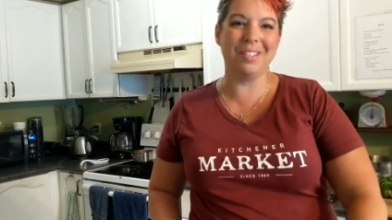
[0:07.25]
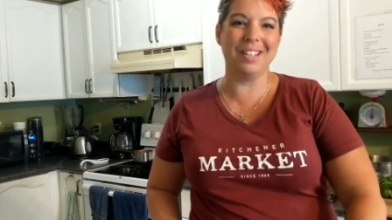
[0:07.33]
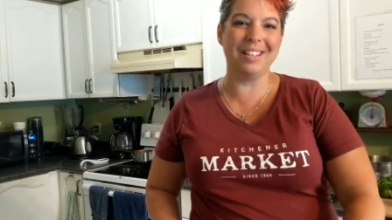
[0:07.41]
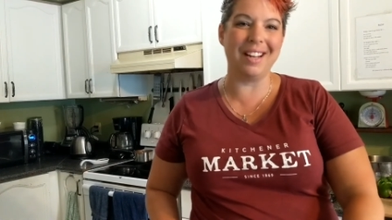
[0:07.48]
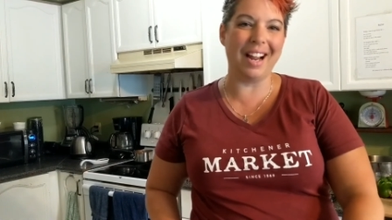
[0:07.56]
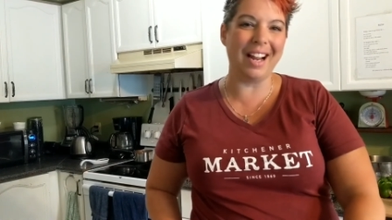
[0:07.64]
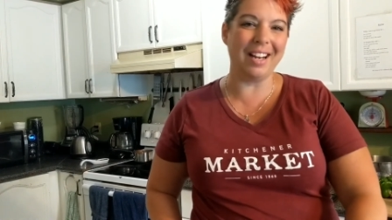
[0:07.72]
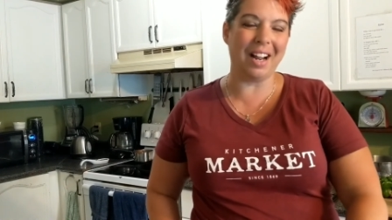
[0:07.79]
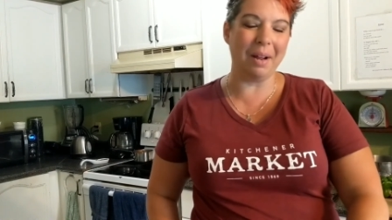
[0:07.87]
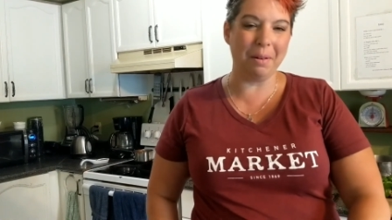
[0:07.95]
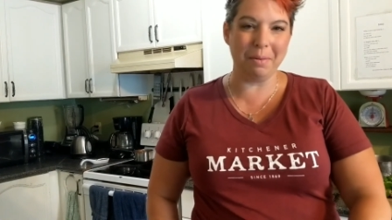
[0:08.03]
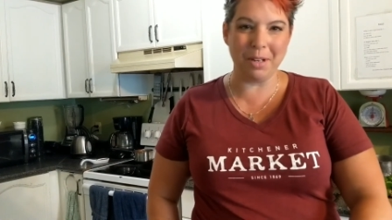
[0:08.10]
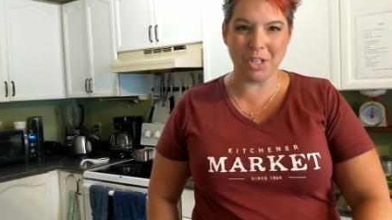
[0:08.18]
Tonight
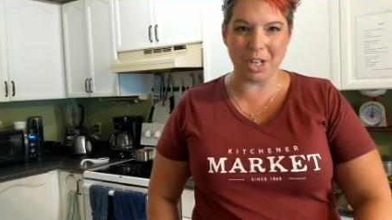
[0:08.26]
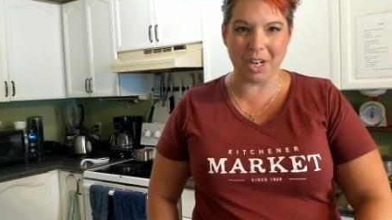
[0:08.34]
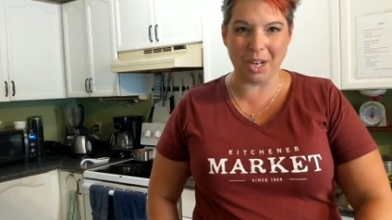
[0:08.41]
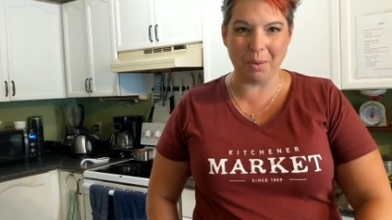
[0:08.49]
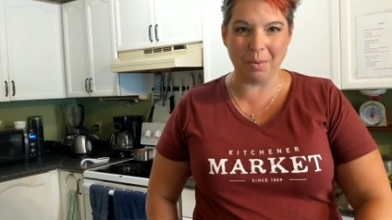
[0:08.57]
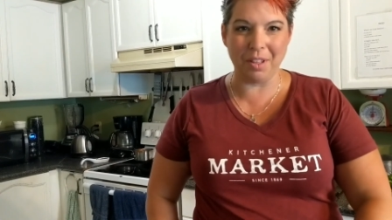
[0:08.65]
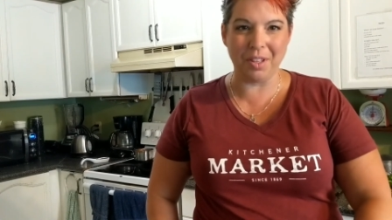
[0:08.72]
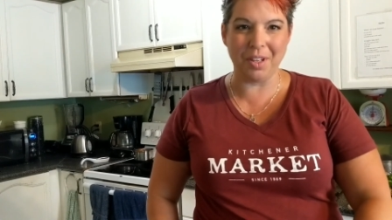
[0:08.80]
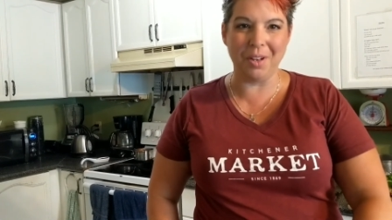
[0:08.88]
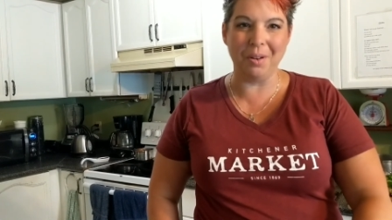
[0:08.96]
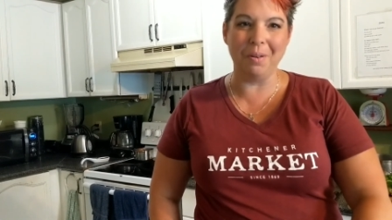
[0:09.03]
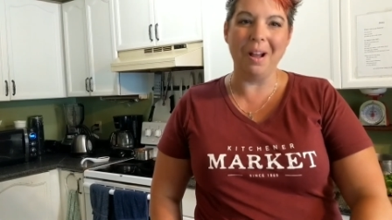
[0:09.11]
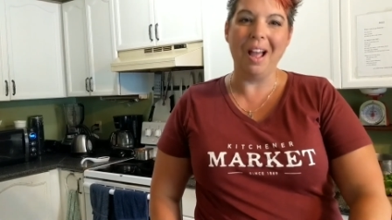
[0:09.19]
I'm going to be sharing with
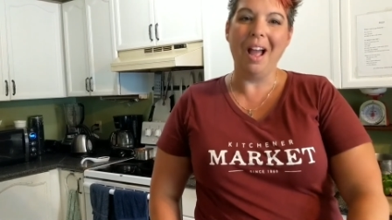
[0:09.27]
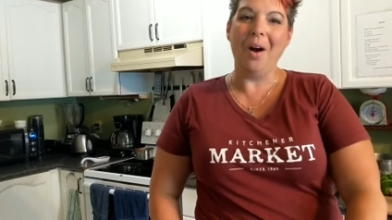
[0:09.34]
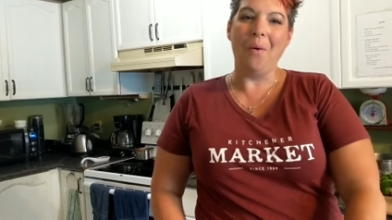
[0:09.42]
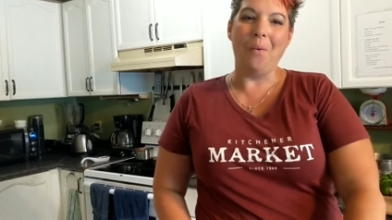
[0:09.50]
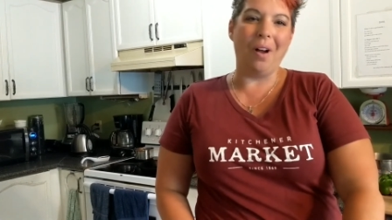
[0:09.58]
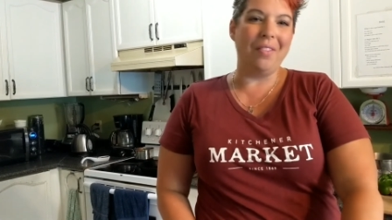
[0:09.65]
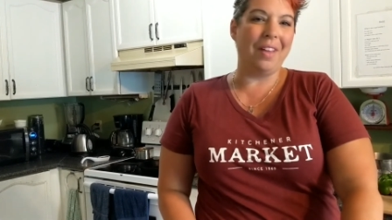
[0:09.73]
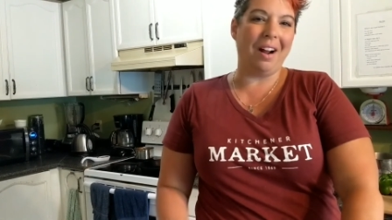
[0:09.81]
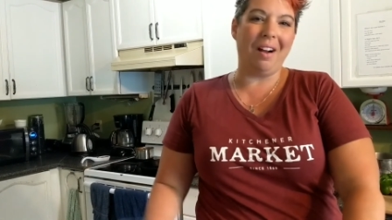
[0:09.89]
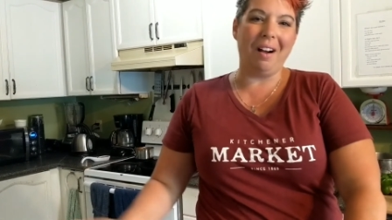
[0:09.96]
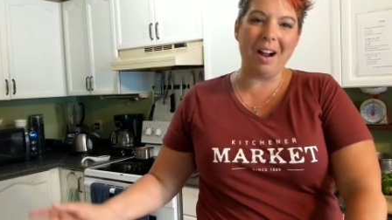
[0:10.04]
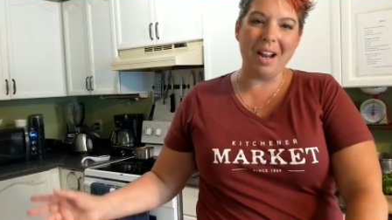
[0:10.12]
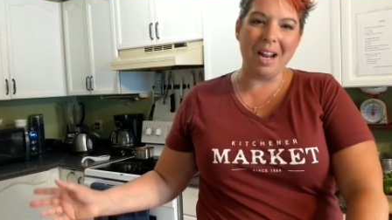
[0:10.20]
you one
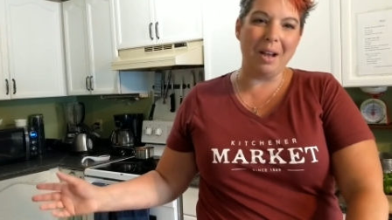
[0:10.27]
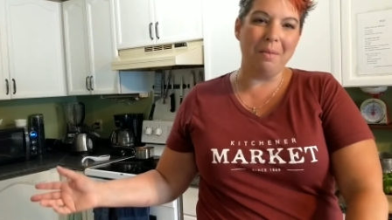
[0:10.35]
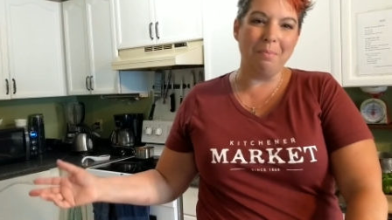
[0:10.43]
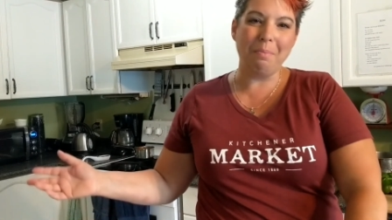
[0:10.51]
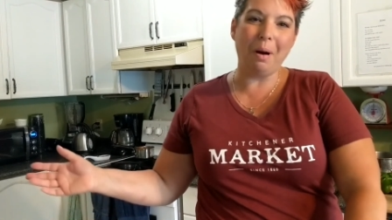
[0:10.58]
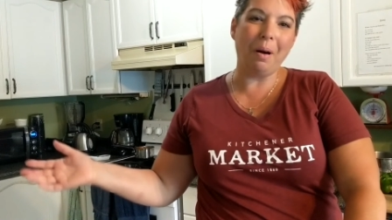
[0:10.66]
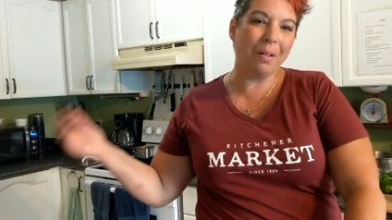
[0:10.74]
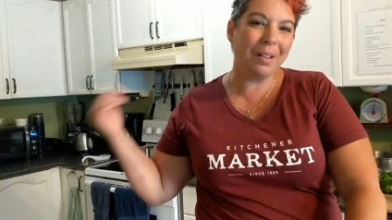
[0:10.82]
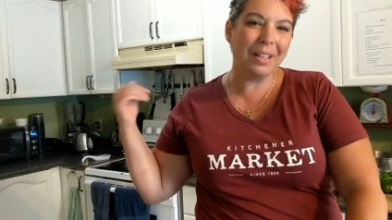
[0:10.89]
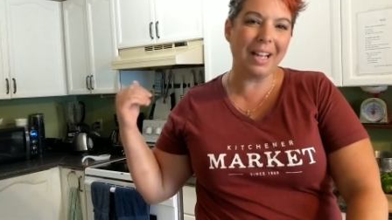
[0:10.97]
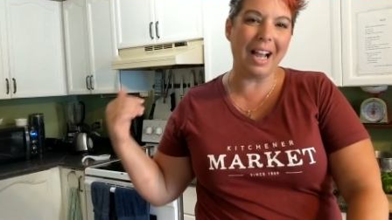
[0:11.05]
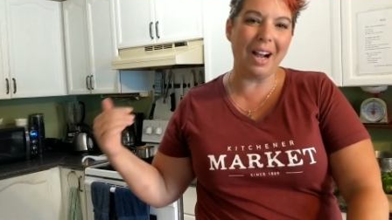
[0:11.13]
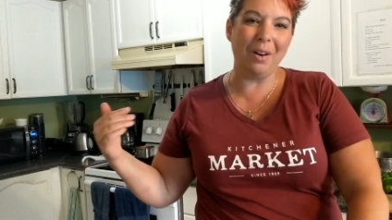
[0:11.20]
that I am
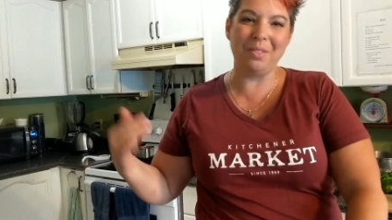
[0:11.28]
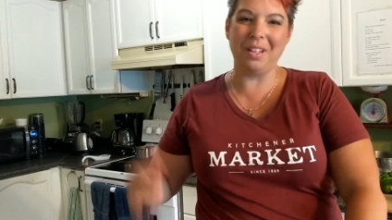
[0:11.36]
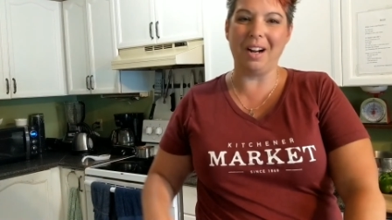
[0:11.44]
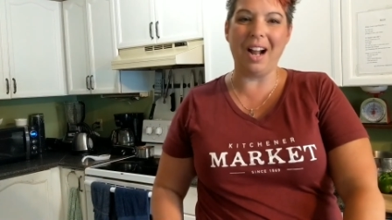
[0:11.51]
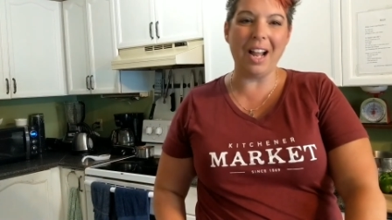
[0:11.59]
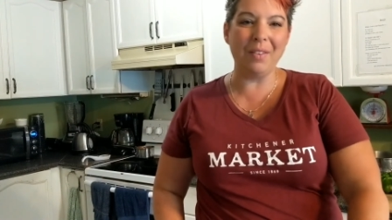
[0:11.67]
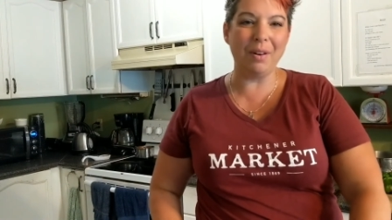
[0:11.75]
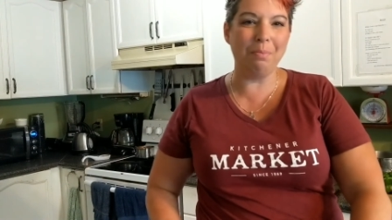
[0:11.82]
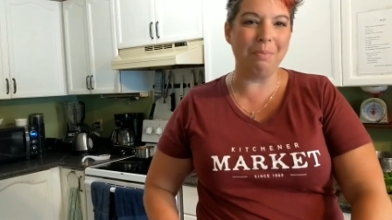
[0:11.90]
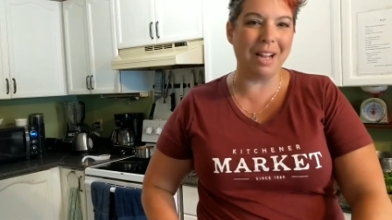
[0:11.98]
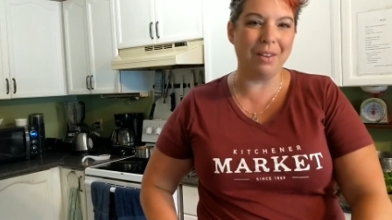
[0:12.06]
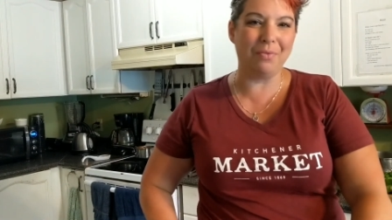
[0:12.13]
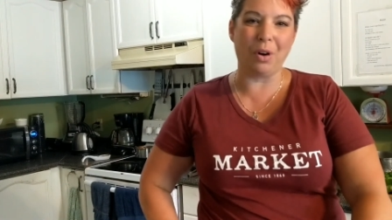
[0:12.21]
pulling out that I haven't
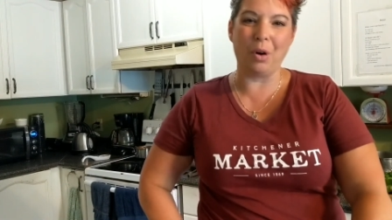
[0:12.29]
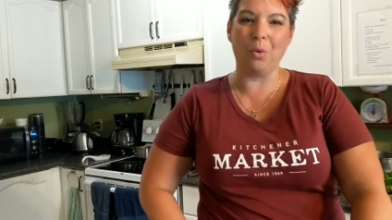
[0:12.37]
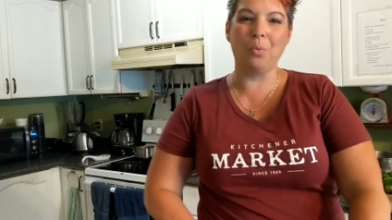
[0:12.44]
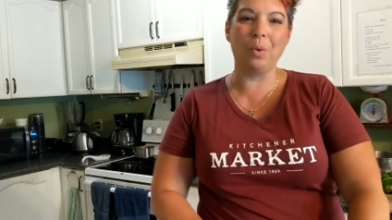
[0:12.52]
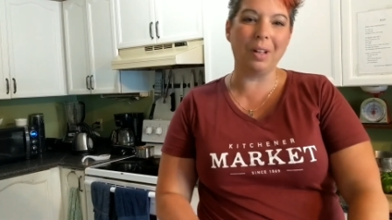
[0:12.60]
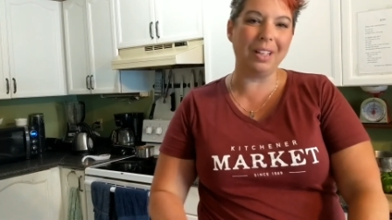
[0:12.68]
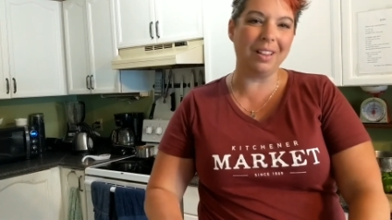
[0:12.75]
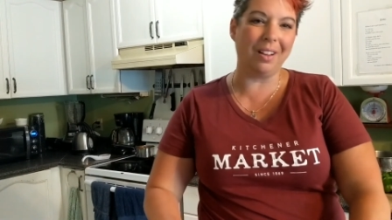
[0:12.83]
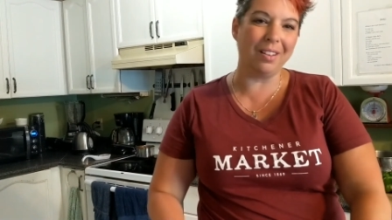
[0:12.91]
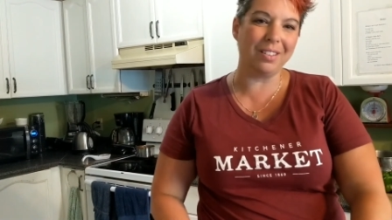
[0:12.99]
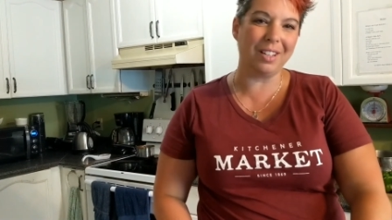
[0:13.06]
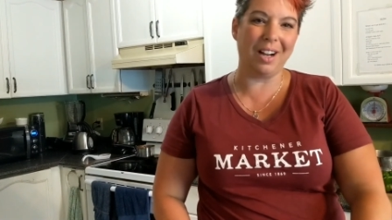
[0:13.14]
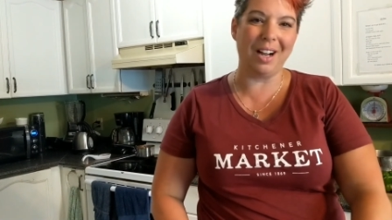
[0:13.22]
made for a really
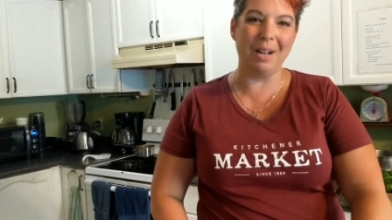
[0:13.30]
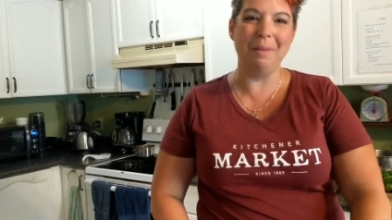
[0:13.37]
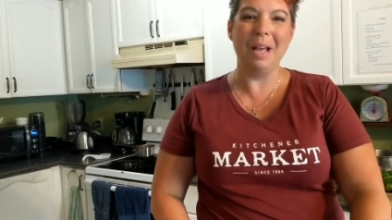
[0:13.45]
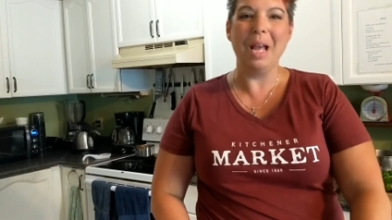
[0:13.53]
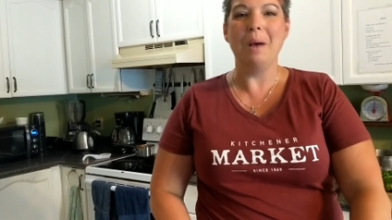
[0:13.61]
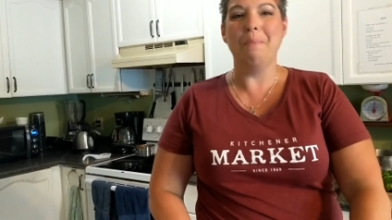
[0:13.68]
long time,